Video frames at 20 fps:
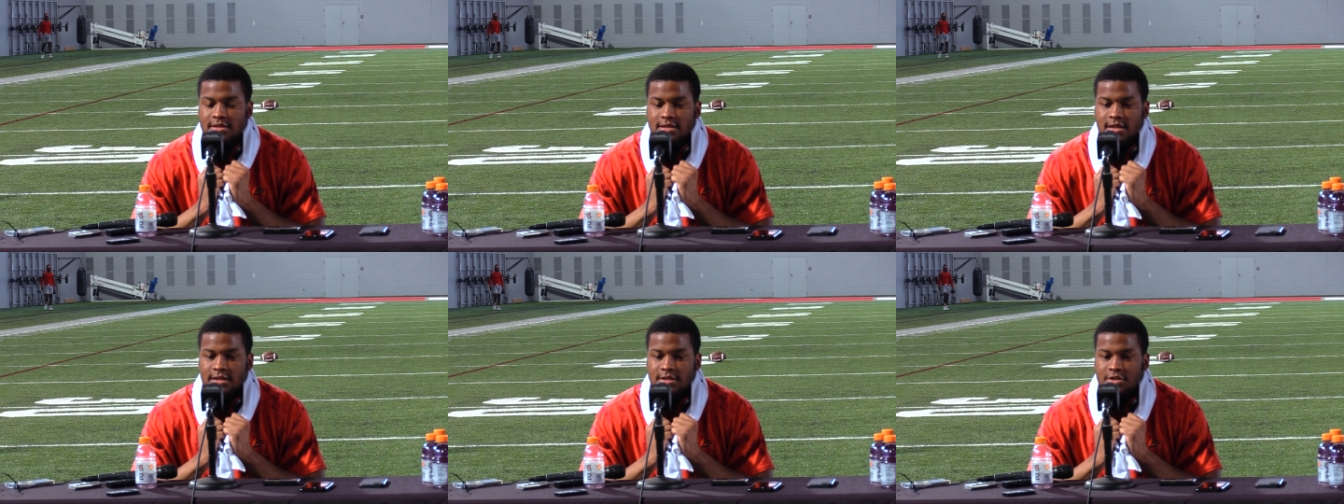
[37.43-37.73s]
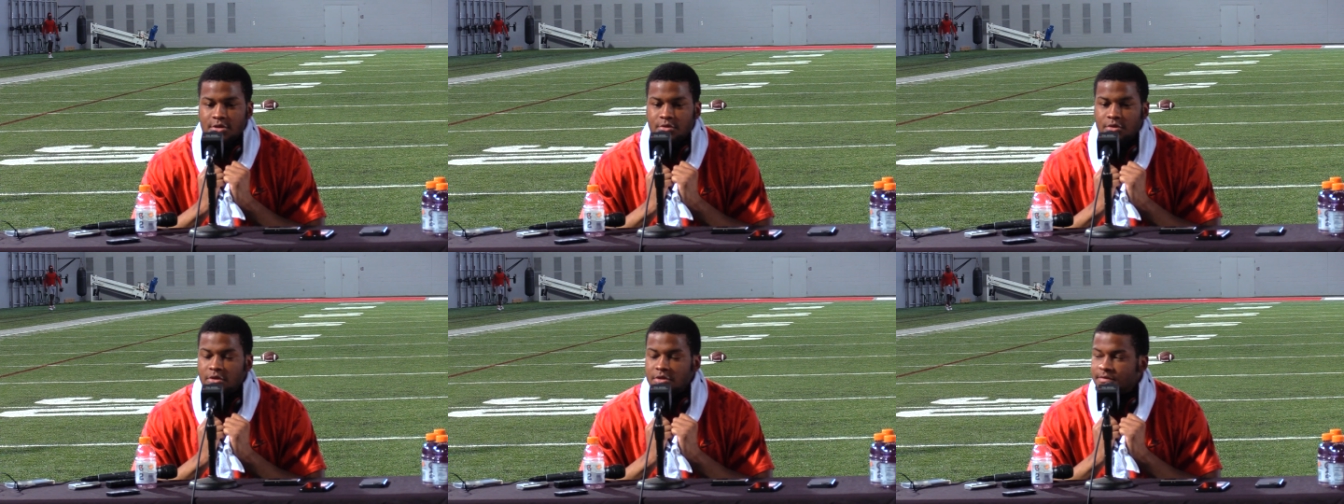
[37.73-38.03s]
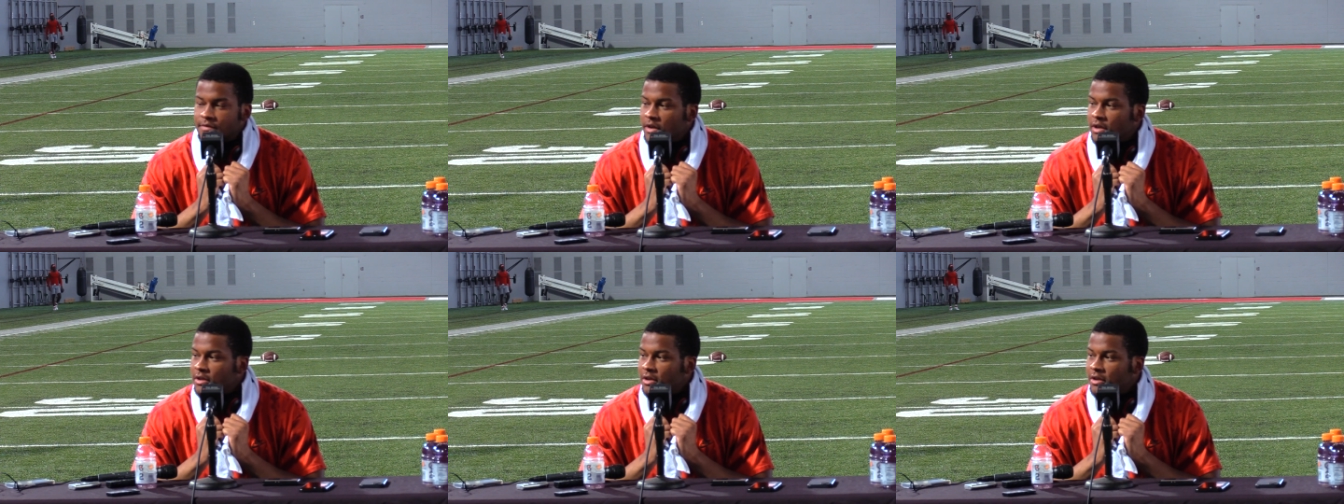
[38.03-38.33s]
this thing to the
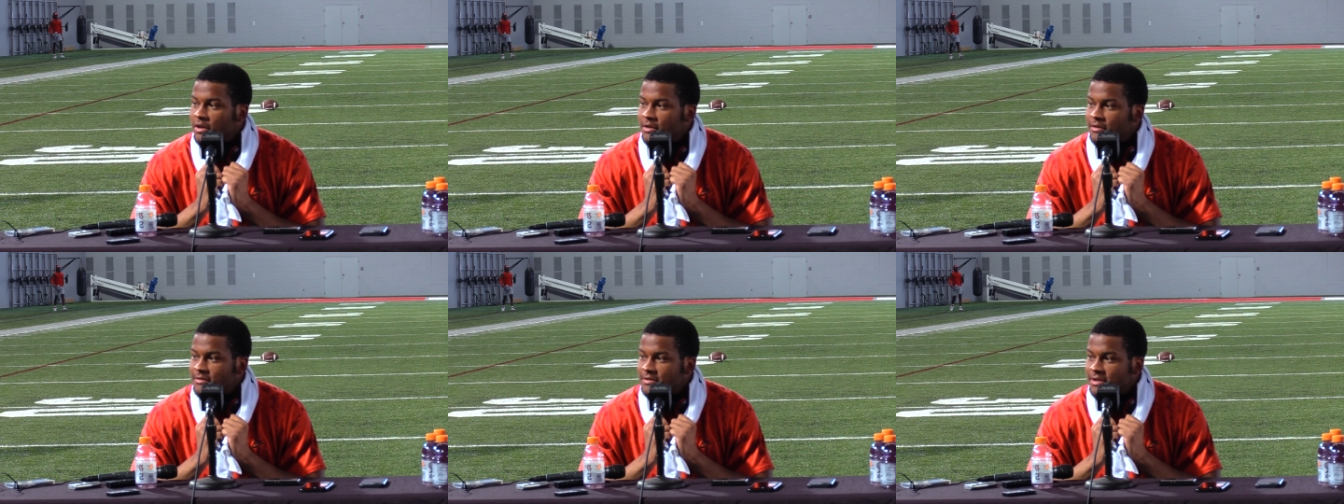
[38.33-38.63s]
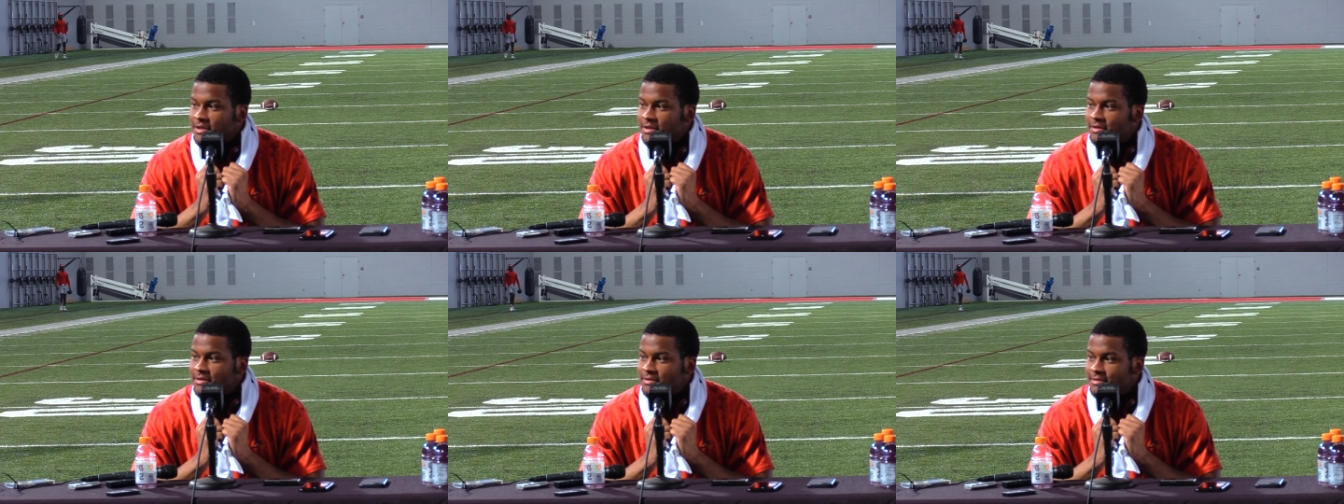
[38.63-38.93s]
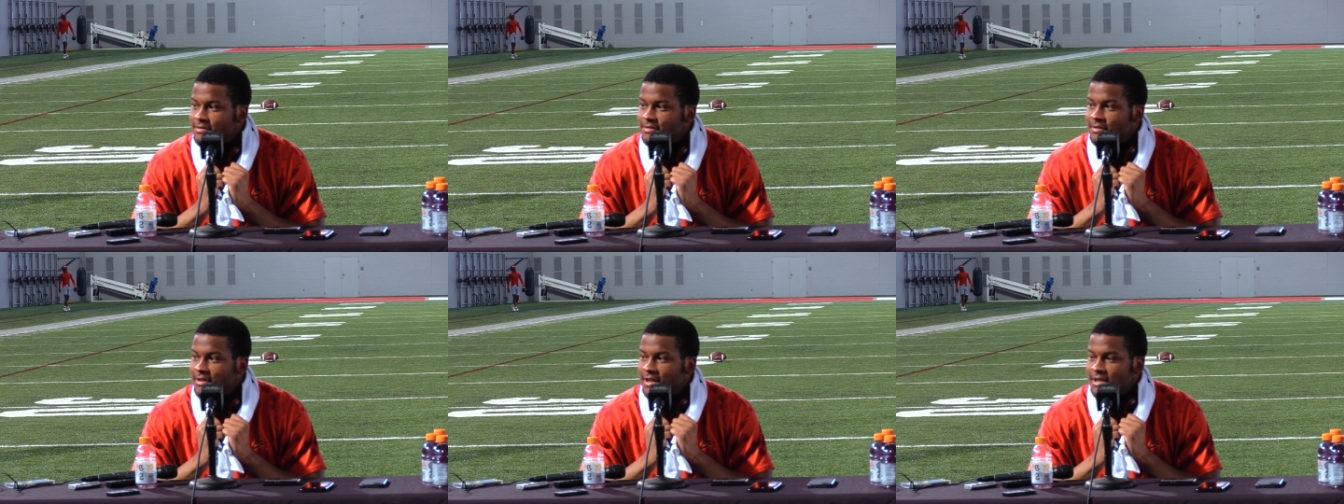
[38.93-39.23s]
wheels fall off. So
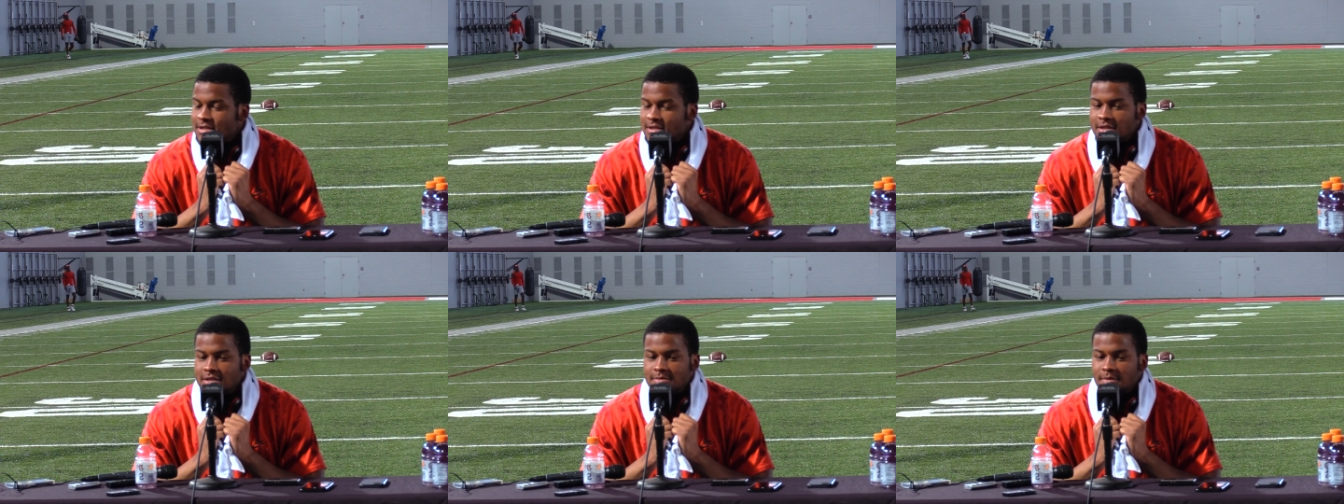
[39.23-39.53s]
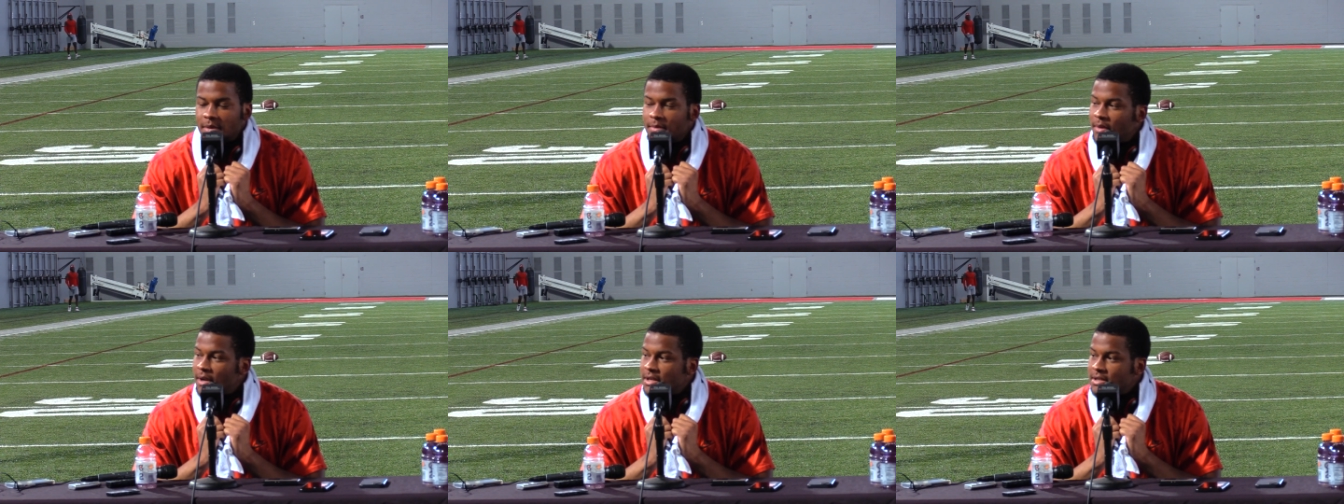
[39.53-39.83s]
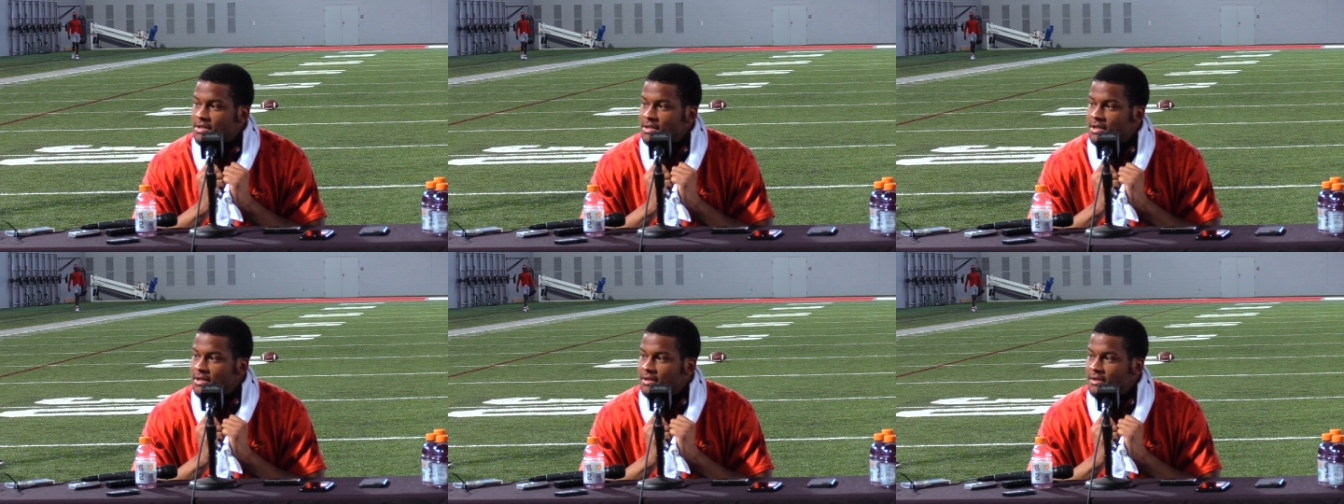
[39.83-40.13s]
that's just my
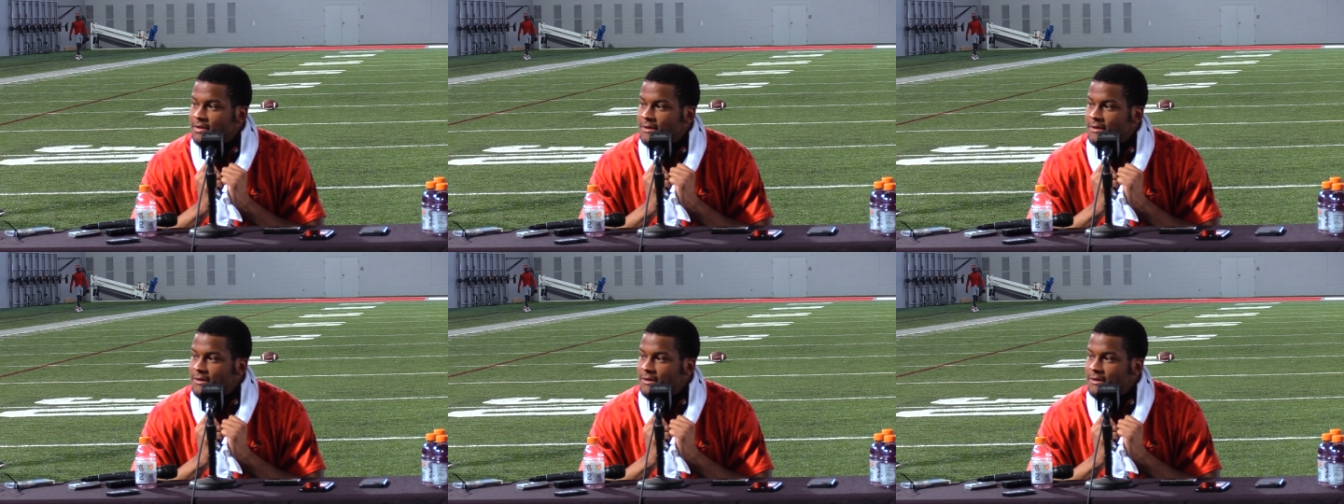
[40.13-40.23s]
mindset.